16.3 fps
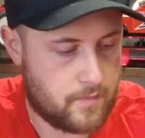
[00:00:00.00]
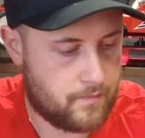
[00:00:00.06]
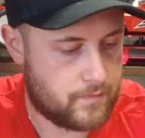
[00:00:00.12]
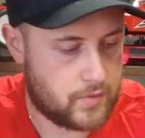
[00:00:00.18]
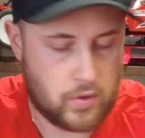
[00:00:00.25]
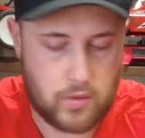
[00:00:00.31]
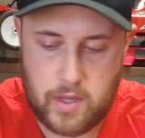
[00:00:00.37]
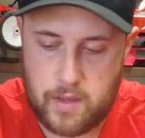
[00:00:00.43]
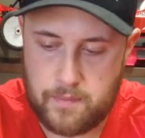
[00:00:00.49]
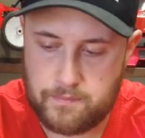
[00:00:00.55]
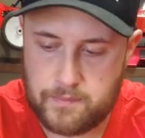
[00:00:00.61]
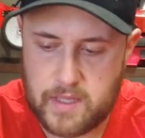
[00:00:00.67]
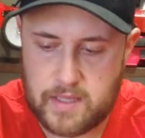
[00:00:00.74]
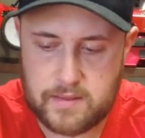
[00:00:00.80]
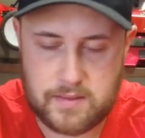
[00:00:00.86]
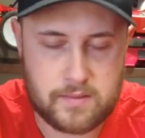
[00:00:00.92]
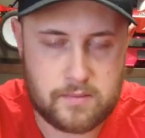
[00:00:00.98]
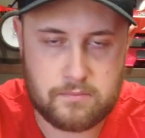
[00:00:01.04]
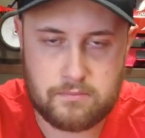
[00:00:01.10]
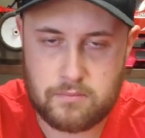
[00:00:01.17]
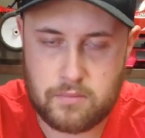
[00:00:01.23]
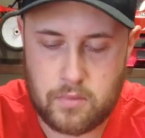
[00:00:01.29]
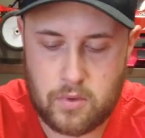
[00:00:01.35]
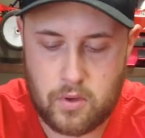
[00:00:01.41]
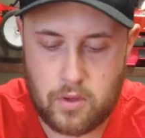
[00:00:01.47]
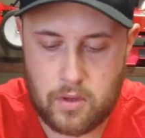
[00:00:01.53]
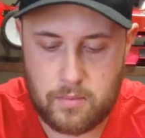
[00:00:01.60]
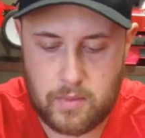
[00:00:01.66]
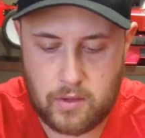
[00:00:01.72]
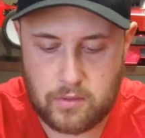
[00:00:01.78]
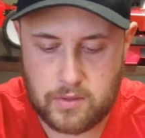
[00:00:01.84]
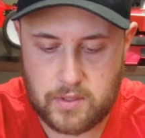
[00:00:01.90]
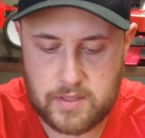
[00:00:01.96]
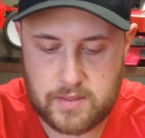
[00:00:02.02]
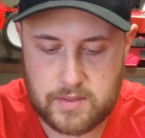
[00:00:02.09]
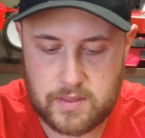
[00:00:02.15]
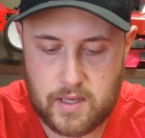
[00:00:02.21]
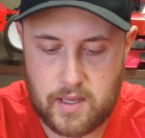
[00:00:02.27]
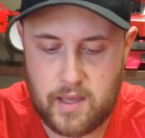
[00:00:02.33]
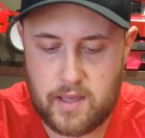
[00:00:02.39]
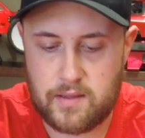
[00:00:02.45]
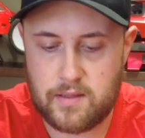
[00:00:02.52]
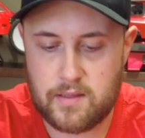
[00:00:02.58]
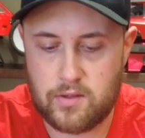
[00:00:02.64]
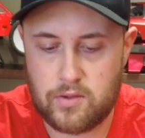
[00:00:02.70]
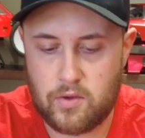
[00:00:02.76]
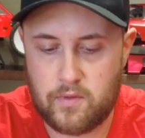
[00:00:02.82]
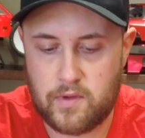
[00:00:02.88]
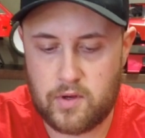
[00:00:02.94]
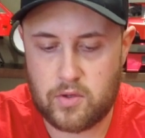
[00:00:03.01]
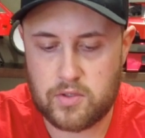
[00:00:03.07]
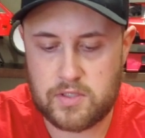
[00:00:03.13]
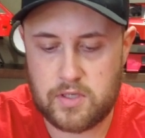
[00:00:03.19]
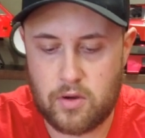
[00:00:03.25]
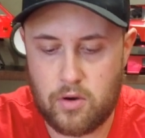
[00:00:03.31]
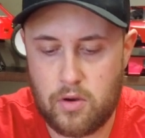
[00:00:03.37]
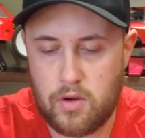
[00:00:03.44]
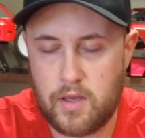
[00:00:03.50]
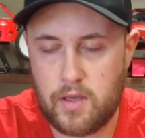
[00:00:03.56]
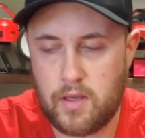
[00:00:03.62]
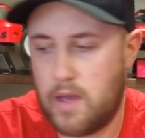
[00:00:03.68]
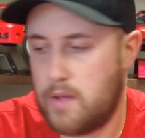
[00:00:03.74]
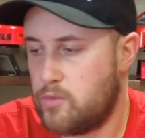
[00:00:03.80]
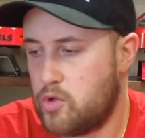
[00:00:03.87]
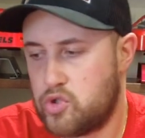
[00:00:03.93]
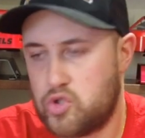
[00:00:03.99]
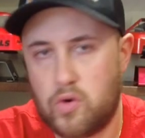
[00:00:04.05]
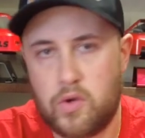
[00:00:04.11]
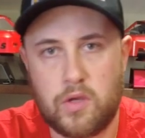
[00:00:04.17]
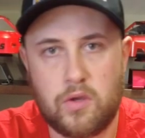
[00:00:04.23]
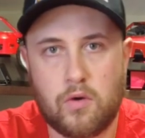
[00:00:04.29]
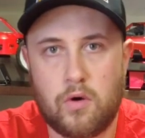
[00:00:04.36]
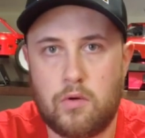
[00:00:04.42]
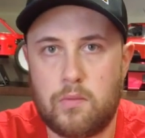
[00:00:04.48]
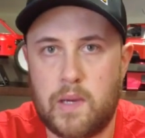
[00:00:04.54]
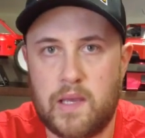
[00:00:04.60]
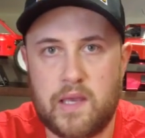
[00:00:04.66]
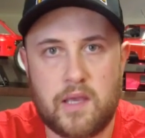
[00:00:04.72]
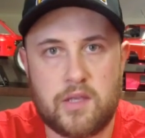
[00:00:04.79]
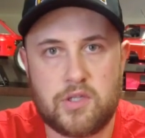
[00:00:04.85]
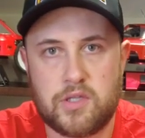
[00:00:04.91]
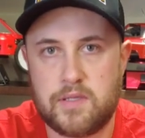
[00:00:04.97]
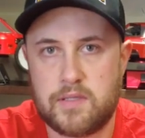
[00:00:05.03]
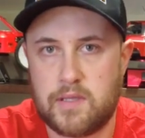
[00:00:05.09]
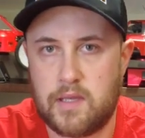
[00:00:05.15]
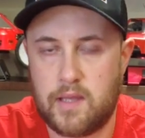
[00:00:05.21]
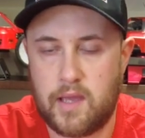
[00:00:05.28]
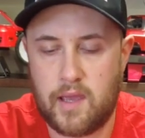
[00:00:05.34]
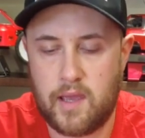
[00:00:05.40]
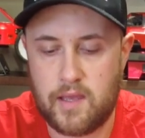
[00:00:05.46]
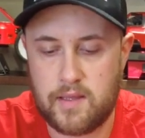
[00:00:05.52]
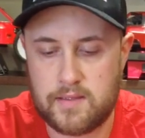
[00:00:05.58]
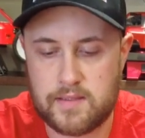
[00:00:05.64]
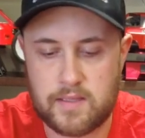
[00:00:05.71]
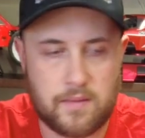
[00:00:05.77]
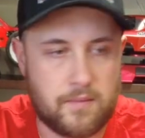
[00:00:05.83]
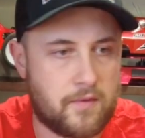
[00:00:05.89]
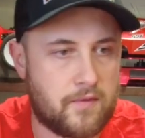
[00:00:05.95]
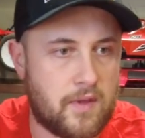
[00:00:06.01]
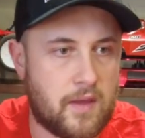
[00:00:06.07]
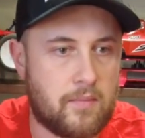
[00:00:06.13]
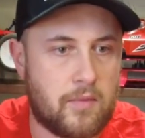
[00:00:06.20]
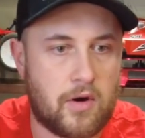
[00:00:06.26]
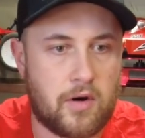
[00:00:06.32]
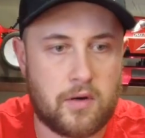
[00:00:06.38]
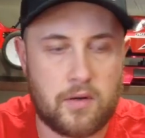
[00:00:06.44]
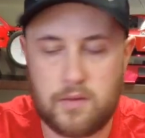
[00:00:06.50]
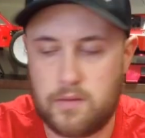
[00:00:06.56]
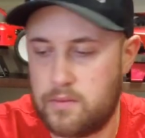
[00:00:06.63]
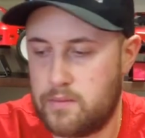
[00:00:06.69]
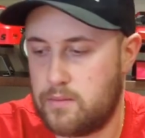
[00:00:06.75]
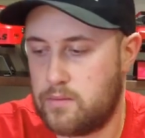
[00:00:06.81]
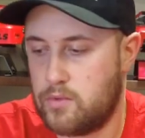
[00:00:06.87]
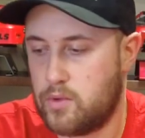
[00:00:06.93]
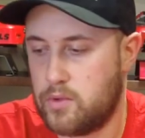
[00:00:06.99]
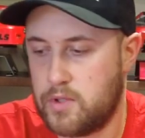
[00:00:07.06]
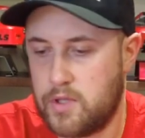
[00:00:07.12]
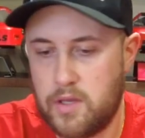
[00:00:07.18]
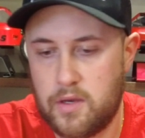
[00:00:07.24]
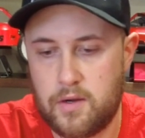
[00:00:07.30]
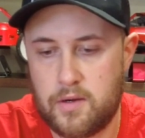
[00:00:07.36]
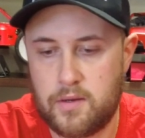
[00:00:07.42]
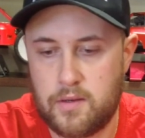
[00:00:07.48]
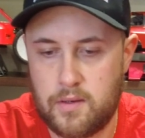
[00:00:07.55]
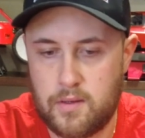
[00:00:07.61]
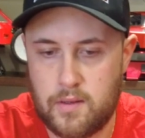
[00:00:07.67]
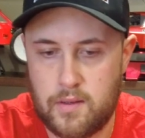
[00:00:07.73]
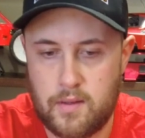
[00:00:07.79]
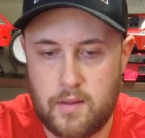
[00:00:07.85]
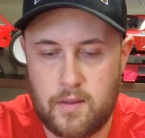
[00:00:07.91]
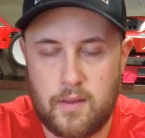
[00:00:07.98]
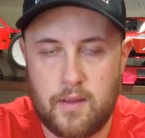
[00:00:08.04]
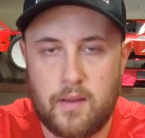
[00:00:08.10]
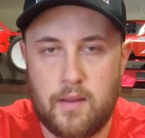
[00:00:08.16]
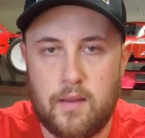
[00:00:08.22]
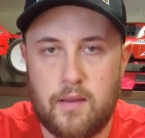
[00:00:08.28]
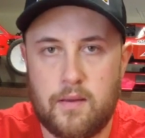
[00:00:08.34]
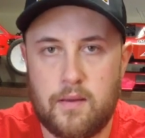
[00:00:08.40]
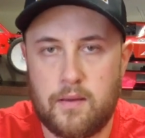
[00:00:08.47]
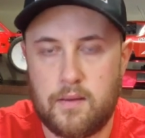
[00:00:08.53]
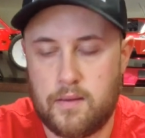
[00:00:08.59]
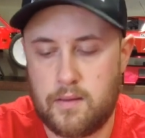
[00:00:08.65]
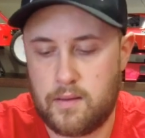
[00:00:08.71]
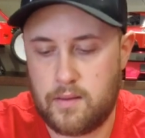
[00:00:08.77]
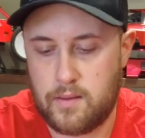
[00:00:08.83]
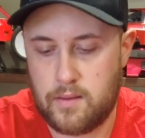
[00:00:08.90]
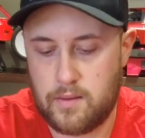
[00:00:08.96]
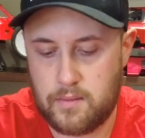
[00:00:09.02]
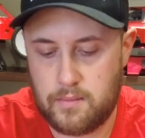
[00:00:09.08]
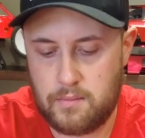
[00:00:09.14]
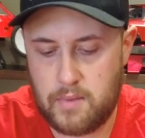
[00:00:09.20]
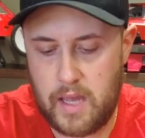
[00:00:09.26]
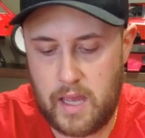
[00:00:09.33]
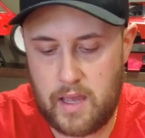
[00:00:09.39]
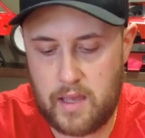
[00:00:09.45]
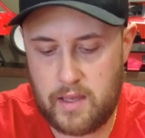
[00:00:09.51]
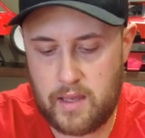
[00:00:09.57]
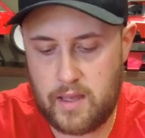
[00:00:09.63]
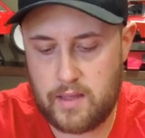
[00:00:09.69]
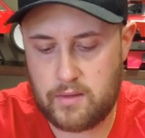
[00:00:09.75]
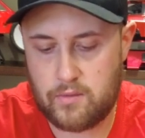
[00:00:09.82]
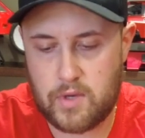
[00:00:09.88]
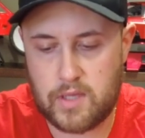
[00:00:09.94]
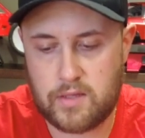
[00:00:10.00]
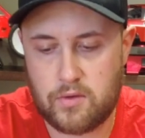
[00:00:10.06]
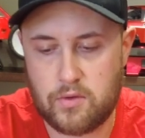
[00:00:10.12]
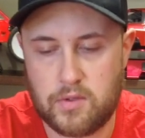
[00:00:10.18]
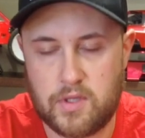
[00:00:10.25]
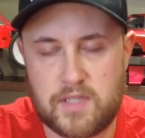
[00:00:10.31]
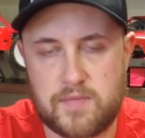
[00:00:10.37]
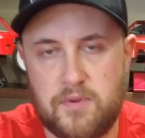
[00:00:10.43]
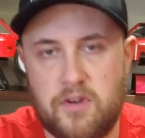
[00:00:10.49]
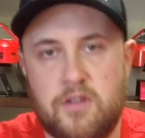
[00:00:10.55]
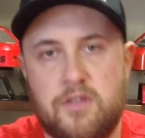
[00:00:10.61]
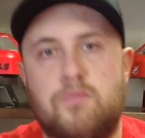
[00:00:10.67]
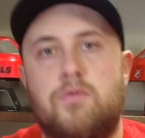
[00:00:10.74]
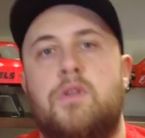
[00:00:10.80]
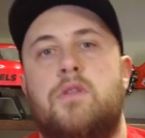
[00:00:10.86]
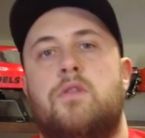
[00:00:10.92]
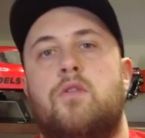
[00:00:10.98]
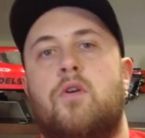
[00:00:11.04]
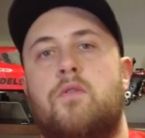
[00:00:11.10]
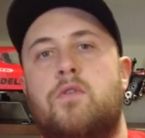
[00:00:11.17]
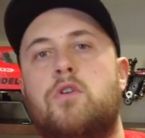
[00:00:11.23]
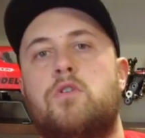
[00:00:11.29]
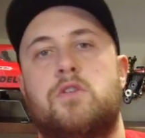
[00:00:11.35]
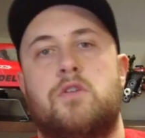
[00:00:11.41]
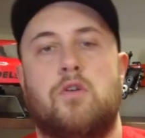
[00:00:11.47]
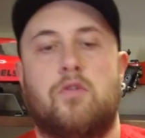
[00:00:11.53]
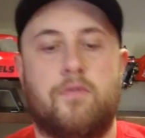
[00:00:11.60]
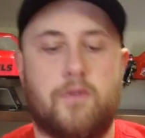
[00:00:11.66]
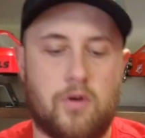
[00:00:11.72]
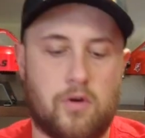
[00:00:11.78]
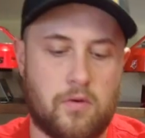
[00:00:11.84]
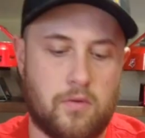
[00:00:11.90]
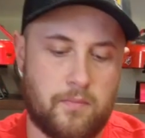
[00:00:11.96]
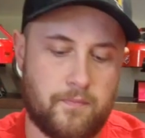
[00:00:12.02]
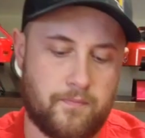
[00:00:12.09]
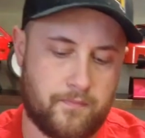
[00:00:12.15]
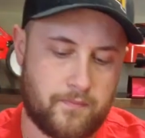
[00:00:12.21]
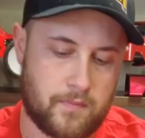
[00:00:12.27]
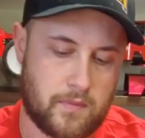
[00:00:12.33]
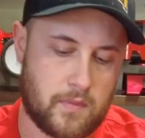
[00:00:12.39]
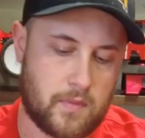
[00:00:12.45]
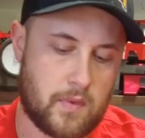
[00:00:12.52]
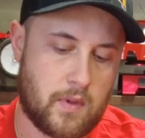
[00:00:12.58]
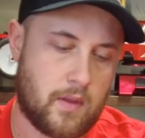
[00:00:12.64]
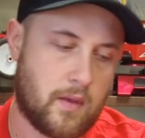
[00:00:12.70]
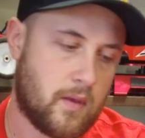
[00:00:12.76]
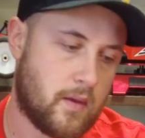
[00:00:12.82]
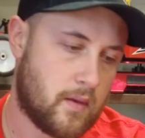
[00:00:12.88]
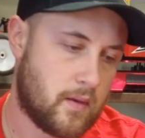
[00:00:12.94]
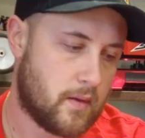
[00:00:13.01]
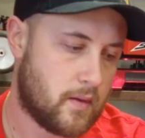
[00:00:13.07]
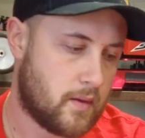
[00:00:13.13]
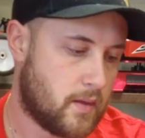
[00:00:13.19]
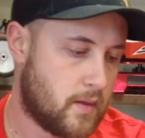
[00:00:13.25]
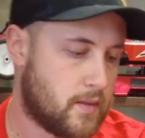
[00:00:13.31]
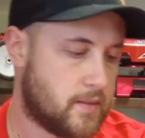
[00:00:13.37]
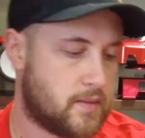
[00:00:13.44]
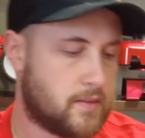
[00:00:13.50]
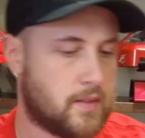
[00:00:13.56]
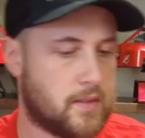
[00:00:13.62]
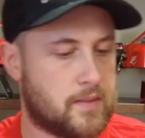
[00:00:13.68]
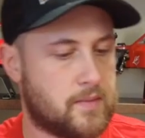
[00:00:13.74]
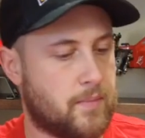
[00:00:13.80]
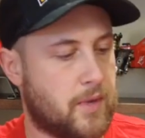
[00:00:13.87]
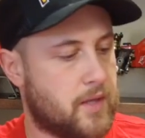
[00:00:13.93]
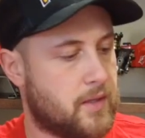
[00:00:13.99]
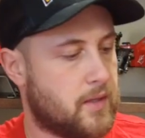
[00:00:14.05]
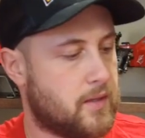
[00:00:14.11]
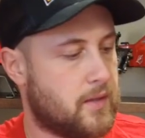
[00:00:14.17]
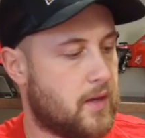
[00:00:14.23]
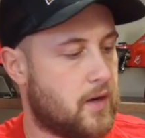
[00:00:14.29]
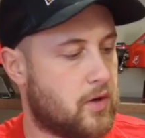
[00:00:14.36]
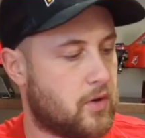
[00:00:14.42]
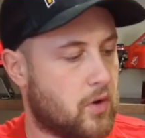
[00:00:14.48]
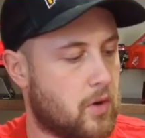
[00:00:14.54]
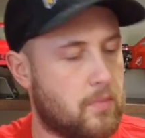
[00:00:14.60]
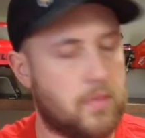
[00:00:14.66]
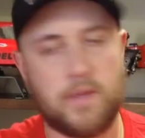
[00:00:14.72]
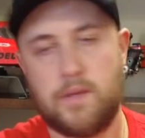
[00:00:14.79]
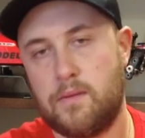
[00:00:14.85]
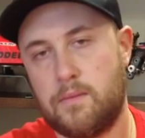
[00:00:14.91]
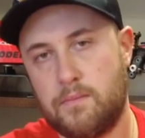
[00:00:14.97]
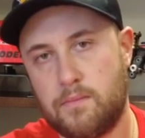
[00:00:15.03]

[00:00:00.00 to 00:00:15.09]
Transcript: So yeah, that's all about this. I had the Nitro Rc rolling. I'm not showing you all my engines that I had. Some of them are not here. I had quite good experience with Nitro Rc overall. It's bad that they're gone, but